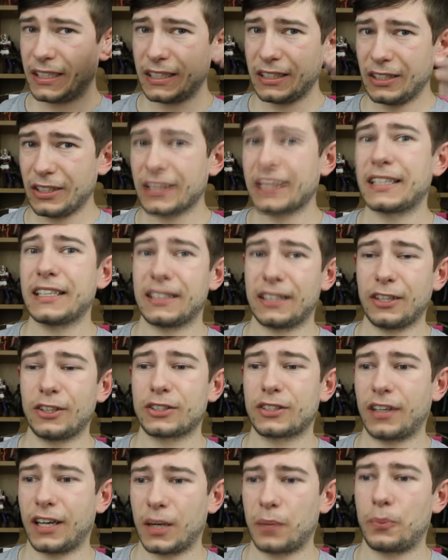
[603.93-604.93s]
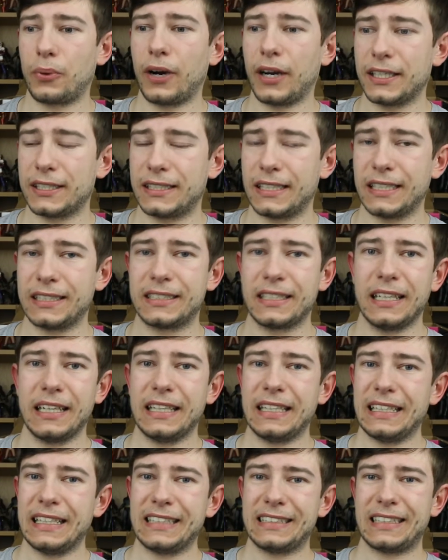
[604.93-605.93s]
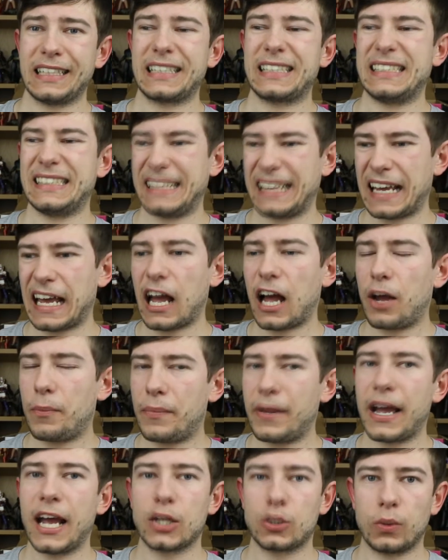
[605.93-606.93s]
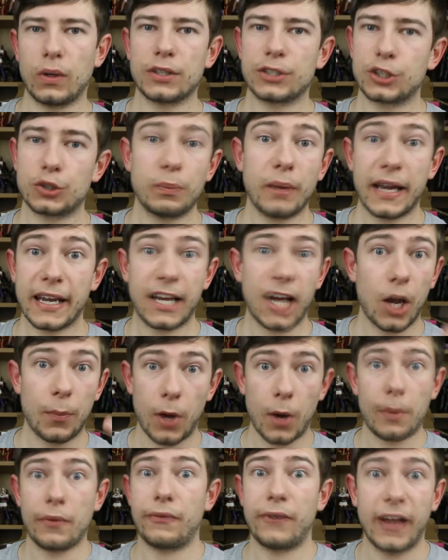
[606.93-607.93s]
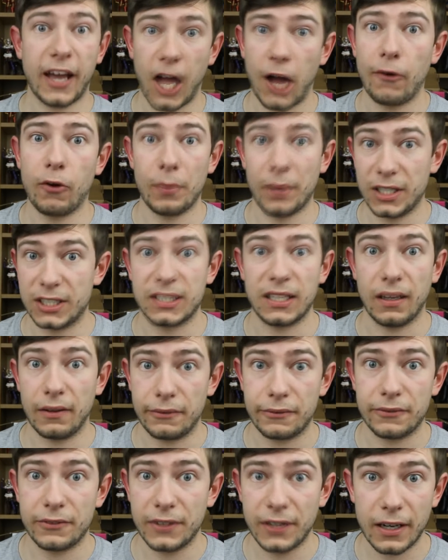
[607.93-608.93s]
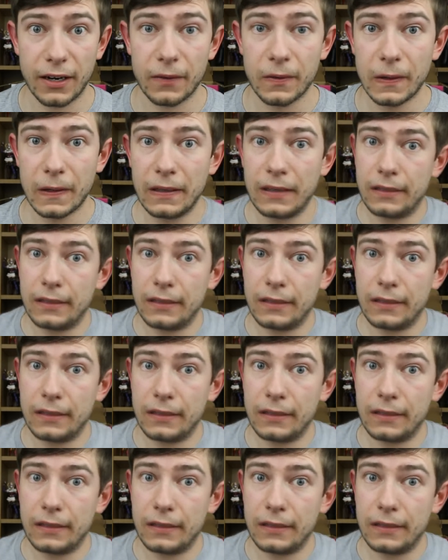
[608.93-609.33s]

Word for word: Looking at those kind of prices, it's like, yeah, I may as well just make a Boba Fett helmet myself, you know?